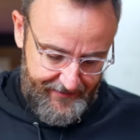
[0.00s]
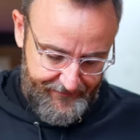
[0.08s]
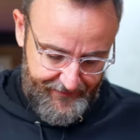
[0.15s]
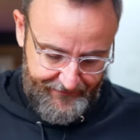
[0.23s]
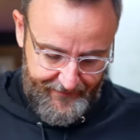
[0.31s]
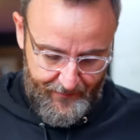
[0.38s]
if
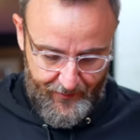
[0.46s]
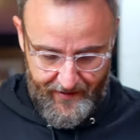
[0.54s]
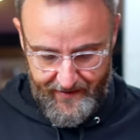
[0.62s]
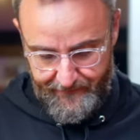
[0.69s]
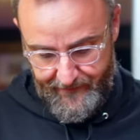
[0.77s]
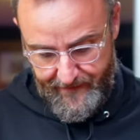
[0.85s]
you're from where
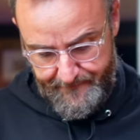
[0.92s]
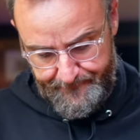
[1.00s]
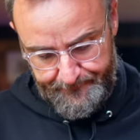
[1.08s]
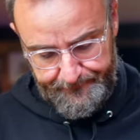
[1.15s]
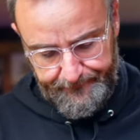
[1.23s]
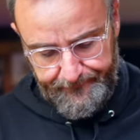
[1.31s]
I'm from.
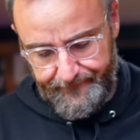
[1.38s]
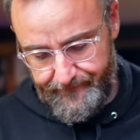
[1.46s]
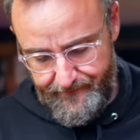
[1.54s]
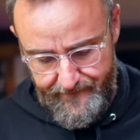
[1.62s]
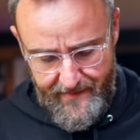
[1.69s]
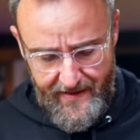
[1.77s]

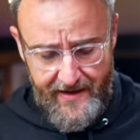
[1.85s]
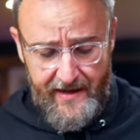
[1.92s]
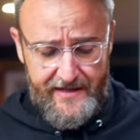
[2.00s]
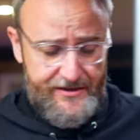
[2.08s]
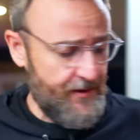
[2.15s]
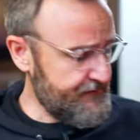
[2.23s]

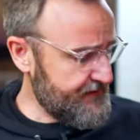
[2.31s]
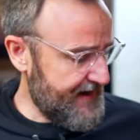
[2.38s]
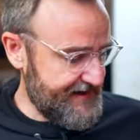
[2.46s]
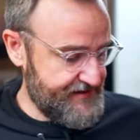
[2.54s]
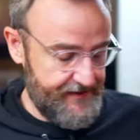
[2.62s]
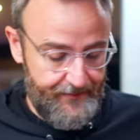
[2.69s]
So I've got
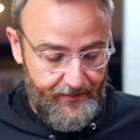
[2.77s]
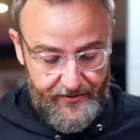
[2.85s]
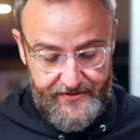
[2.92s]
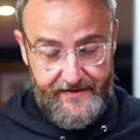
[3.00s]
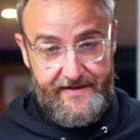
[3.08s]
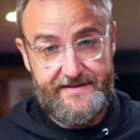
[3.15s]
actually a
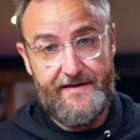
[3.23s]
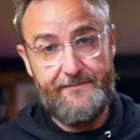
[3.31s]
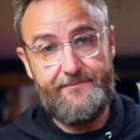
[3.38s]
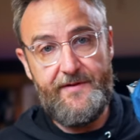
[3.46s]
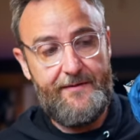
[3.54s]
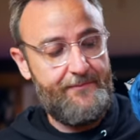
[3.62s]
bunch of these.
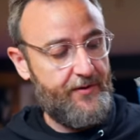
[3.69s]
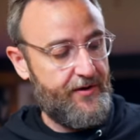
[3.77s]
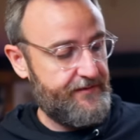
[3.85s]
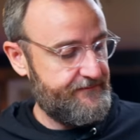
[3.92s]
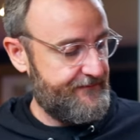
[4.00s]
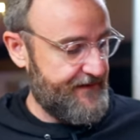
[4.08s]
I've, I've
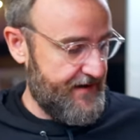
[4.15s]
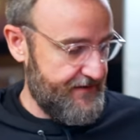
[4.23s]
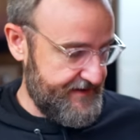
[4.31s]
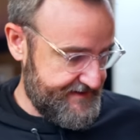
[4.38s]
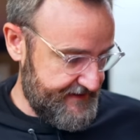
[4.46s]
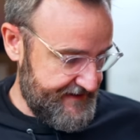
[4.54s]
bought
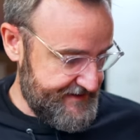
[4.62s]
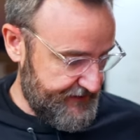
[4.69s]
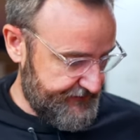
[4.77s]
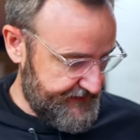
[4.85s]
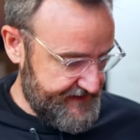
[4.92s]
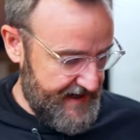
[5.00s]
various of these
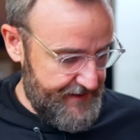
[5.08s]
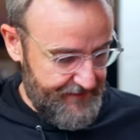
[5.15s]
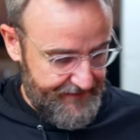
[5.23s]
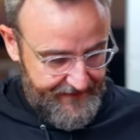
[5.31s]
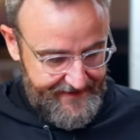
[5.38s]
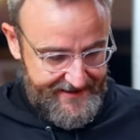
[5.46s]
over time.
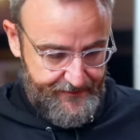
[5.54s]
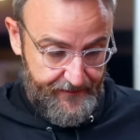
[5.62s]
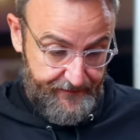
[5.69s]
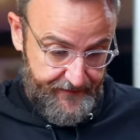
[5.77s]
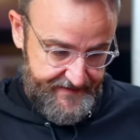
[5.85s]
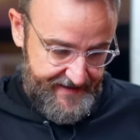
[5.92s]
I've had this
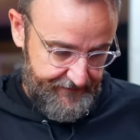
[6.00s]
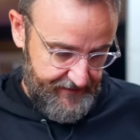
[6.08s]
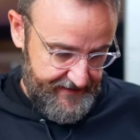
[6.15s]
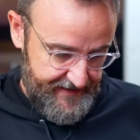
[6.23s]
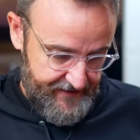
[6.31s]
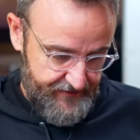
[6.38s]
one for
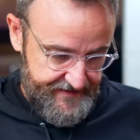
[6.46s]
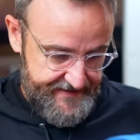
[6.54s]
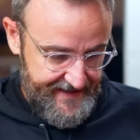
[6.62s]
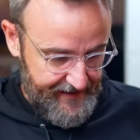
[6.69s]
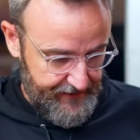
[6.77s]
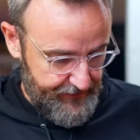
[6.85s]
several years.
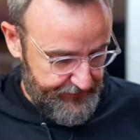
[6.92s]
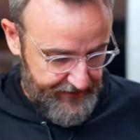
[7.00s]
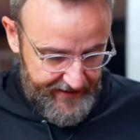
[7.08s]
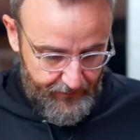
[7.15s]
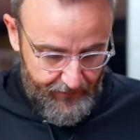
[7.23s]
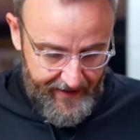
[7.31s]
It's held up
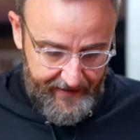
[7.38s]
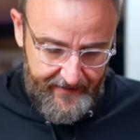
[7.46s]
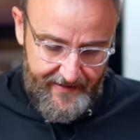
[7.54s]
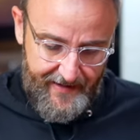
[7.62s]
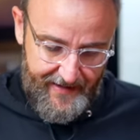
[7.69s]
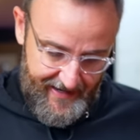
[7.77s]
really well.
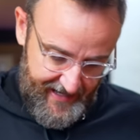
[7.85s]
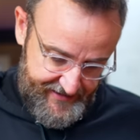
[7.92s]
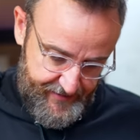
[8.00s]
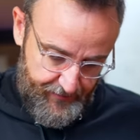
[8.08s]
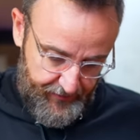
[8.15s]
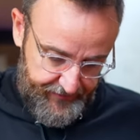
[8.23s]
I
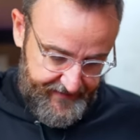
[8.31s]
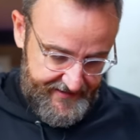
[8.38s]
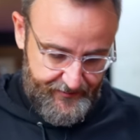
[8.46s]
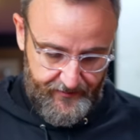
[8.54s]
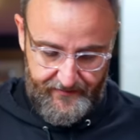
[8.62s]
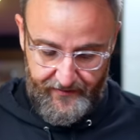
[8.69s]
actually bought
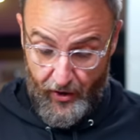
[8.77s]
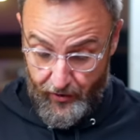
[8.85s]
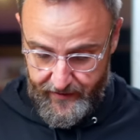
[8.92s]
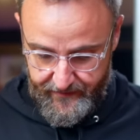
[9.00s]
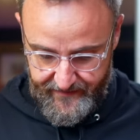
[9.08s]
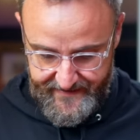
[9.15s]
this one
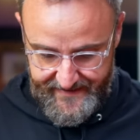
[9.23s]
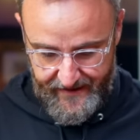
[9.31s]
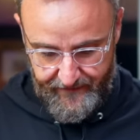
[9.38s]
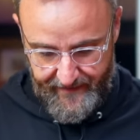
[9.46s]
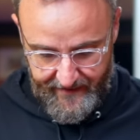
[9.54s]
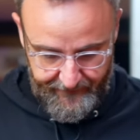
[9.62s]
earlier this
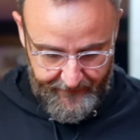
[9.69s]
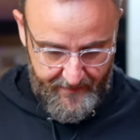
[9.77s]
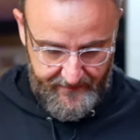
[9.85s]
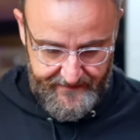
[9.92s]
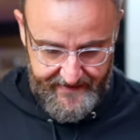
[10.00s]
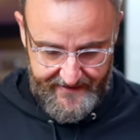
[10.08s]
year. I've had it for
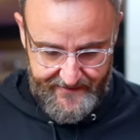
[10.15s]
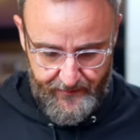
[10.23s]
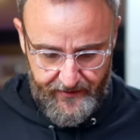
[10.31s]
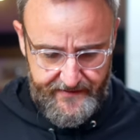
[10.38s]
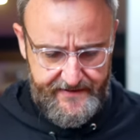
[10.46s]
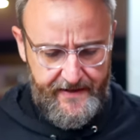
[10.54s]
about six
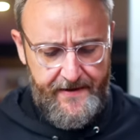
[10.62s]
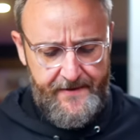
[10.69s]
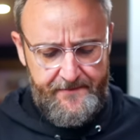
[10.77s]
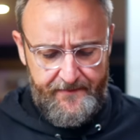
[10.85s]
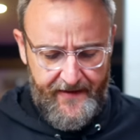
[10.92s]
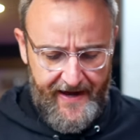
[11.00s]
months.
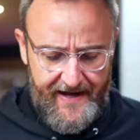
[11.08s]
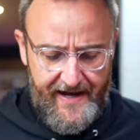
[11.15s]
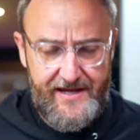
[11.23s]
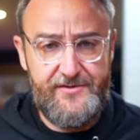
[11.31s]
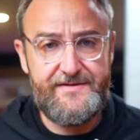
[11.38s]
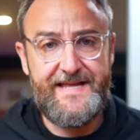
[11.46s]
And I
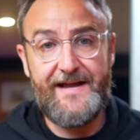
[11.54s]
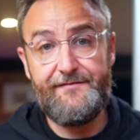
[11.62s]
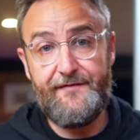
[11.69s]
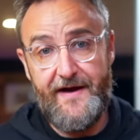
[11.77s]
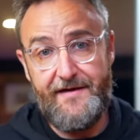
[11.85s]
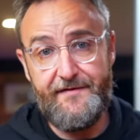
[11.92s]
use that
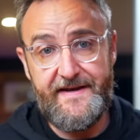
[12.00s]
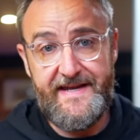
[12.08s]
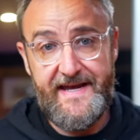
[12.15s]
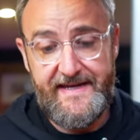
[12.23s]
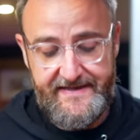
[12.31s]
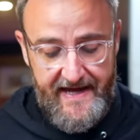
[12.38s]
for
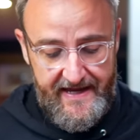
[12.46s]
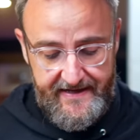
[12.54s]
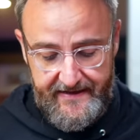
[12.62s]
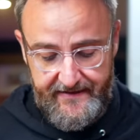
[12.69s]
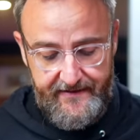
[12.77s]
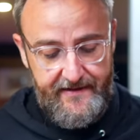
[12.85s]
everyday dadding.